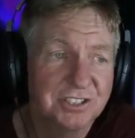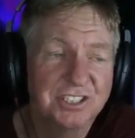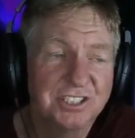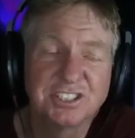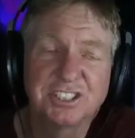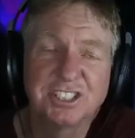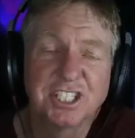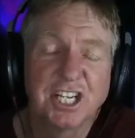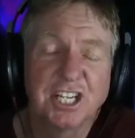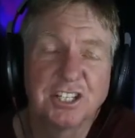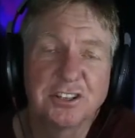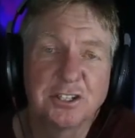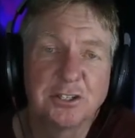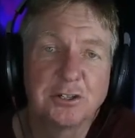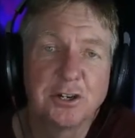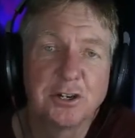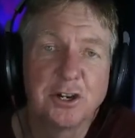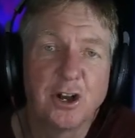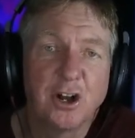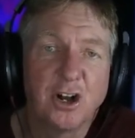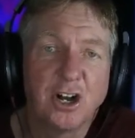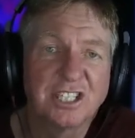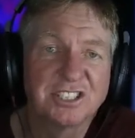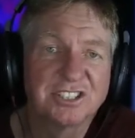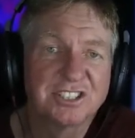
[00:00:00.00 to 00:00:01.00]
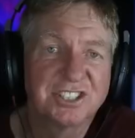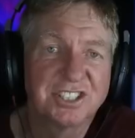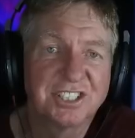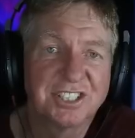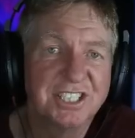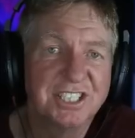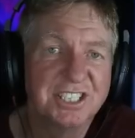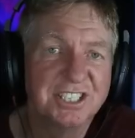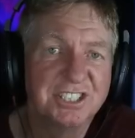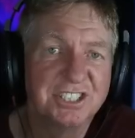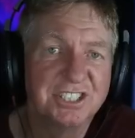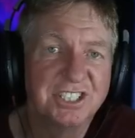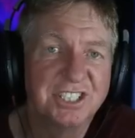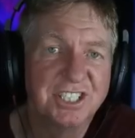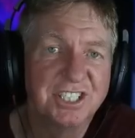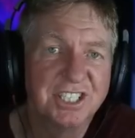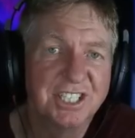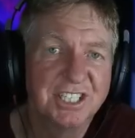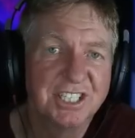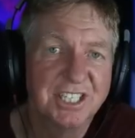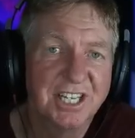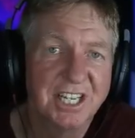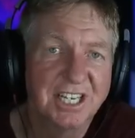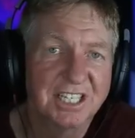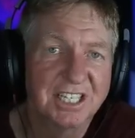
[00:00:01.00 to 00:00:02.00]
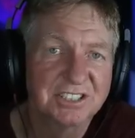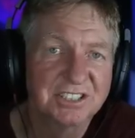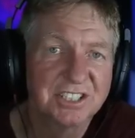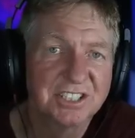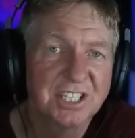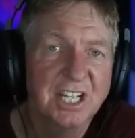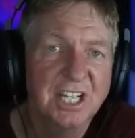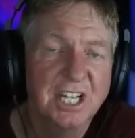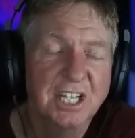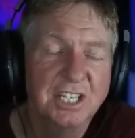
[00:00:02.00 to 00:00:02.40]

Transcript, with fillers: The Southern Oscillation Index,